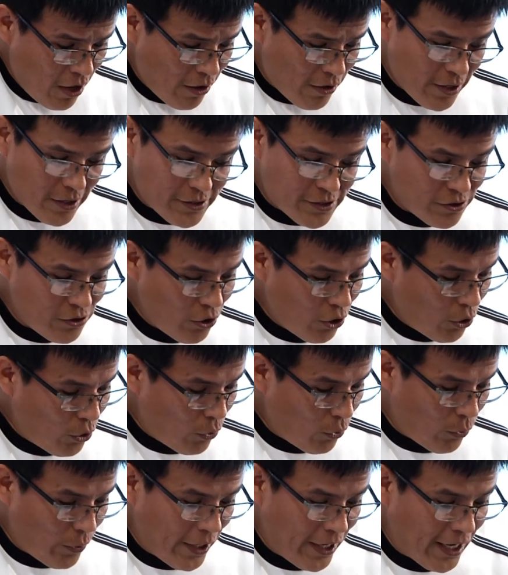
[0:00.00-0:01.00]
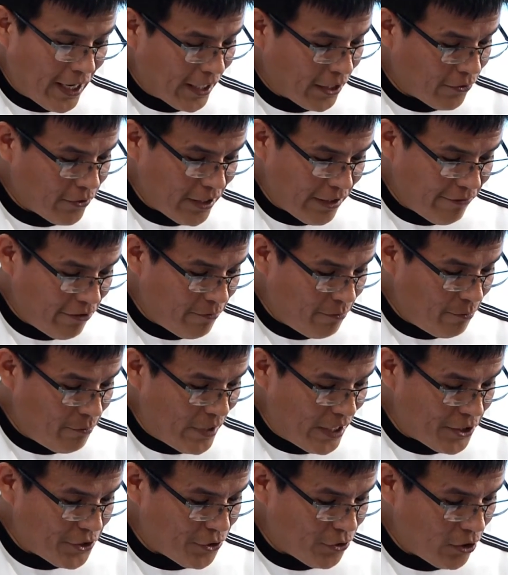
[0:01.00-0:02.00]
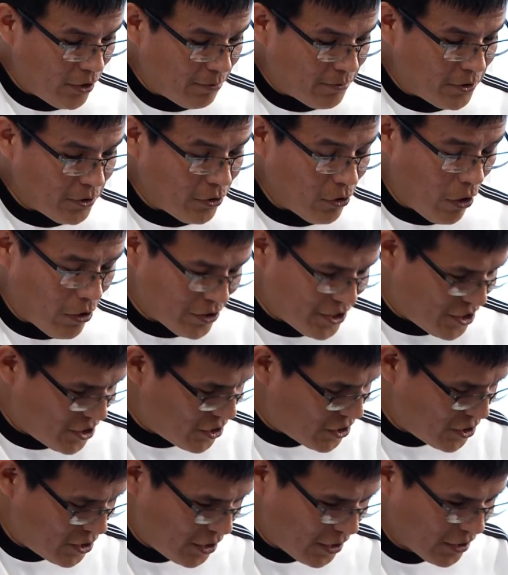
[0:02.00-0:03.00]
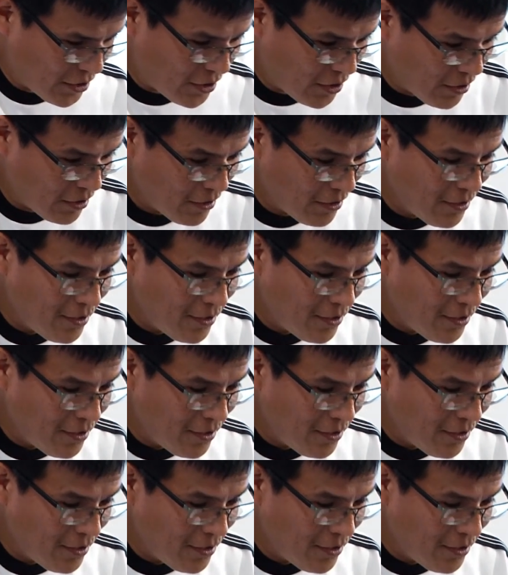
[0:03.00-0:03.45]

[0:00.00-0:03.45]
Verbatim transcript: There's no way I could ever measure up to shit.